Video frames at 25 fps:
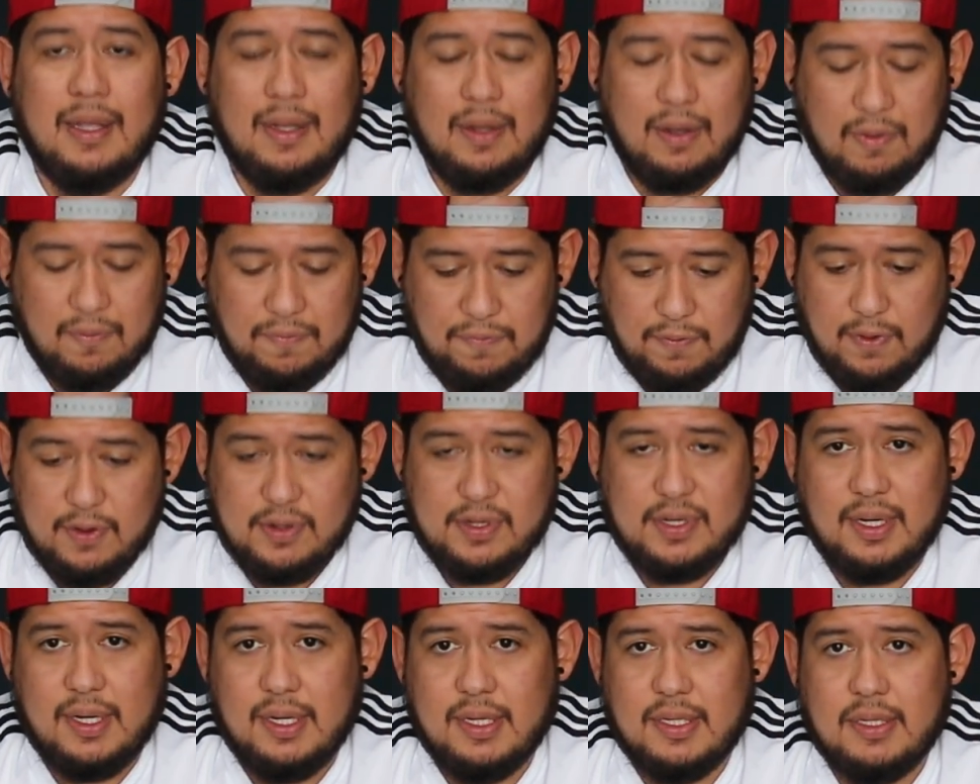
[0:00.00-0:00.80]

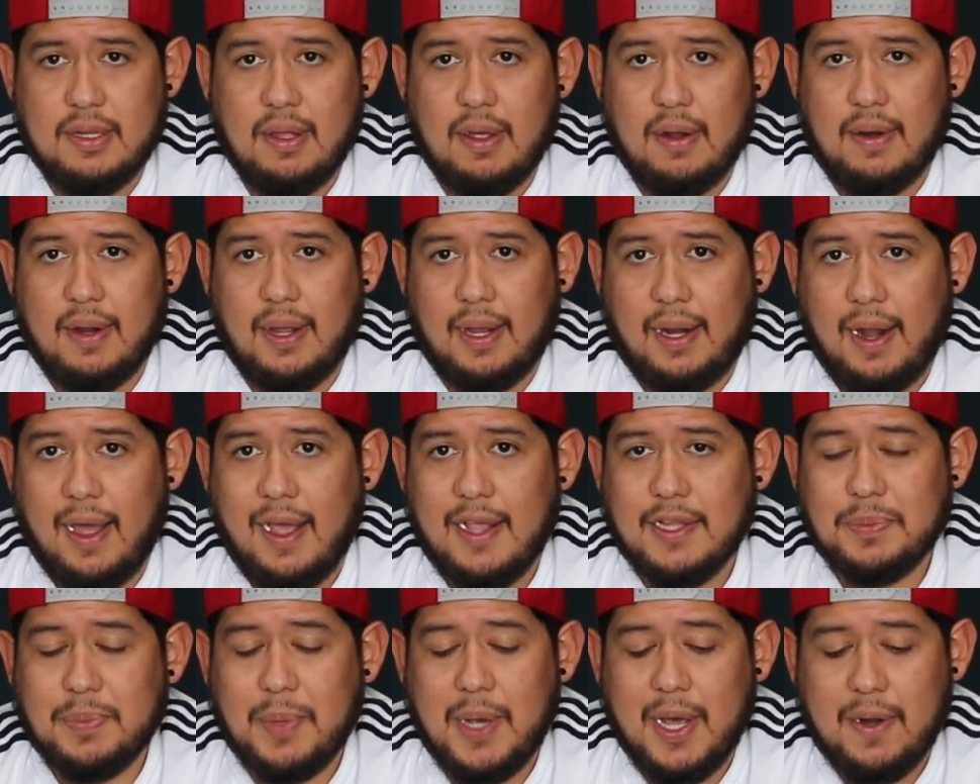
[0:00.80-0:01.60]
Unfortunately, it's not in a
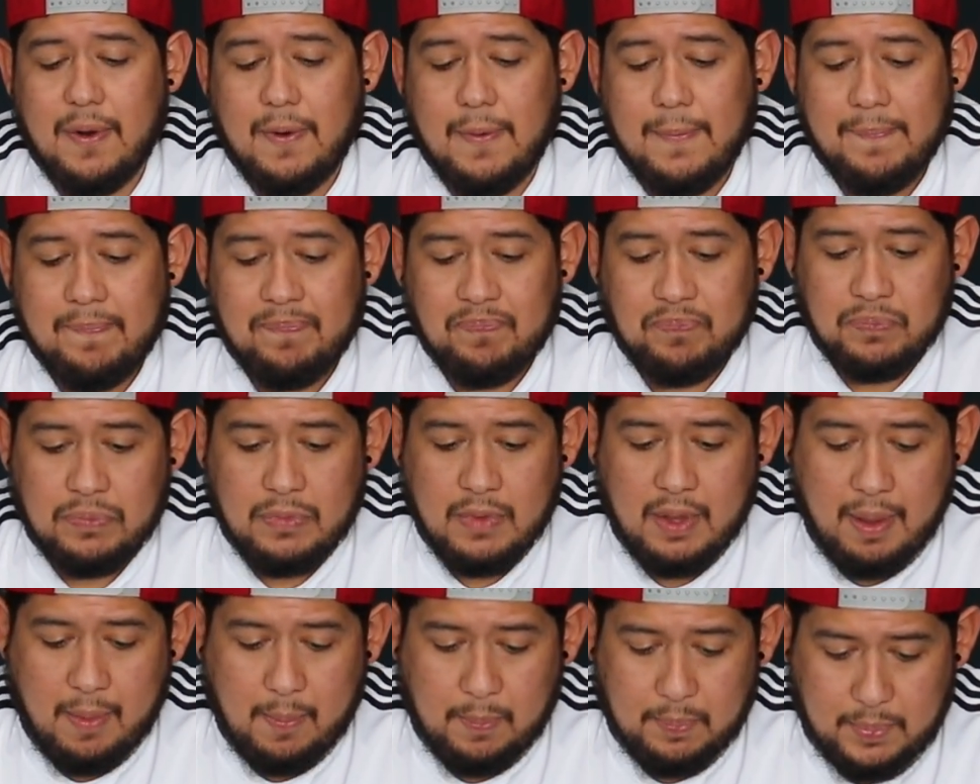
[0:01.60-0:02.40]
glass bottle,
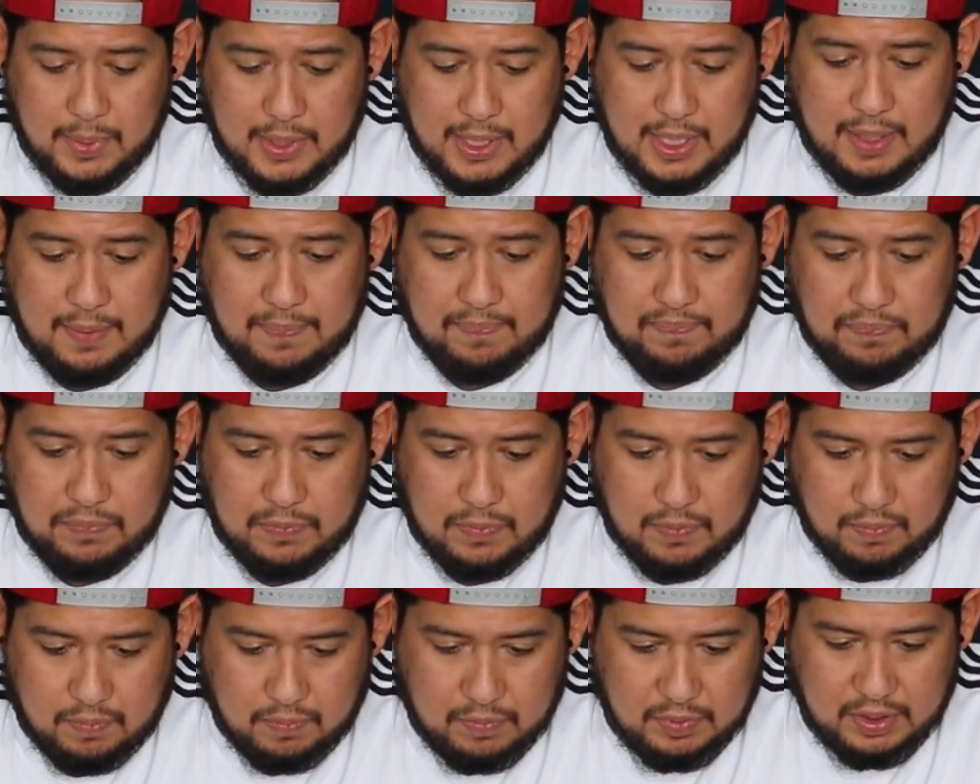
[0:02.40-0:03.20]
but
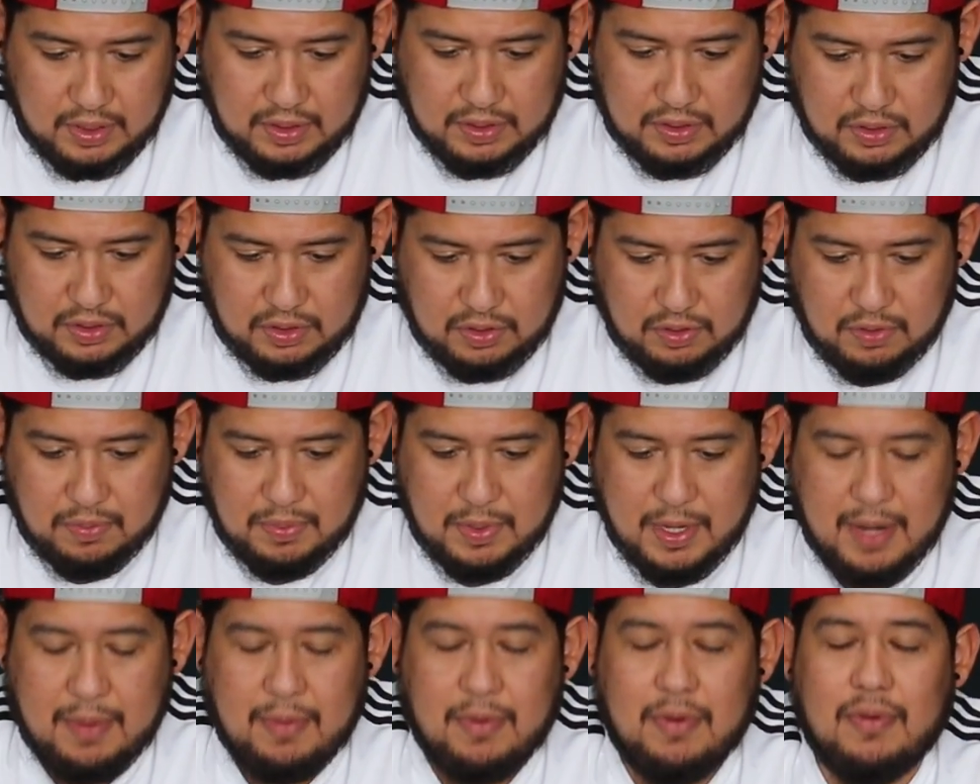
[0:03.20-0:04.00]
we should
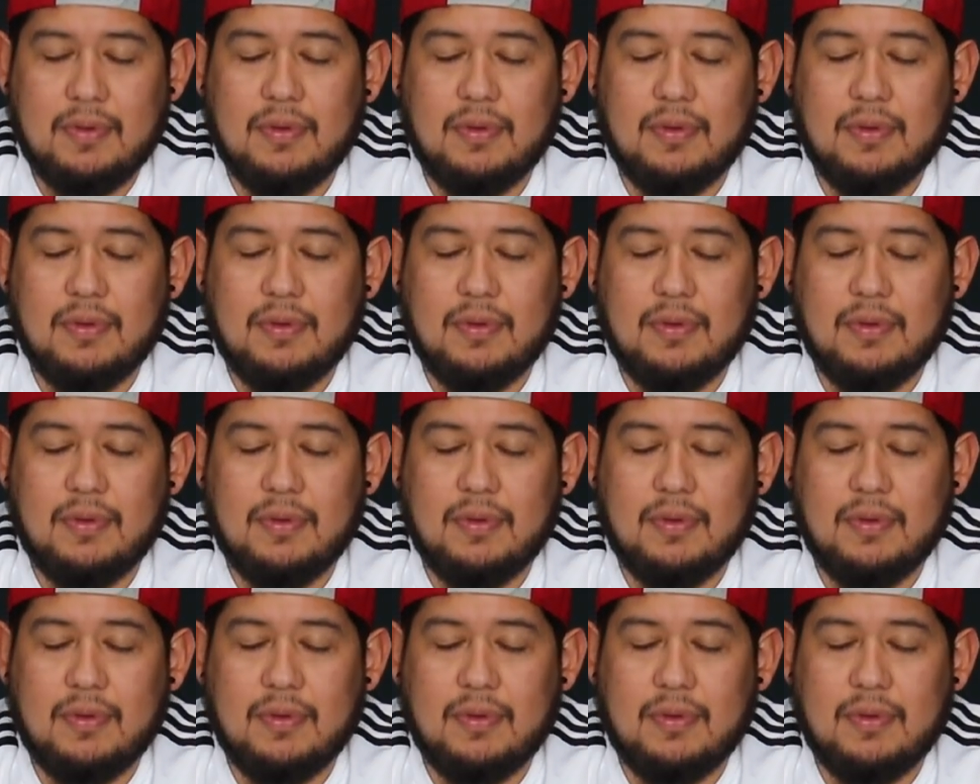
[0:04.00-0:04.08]
be able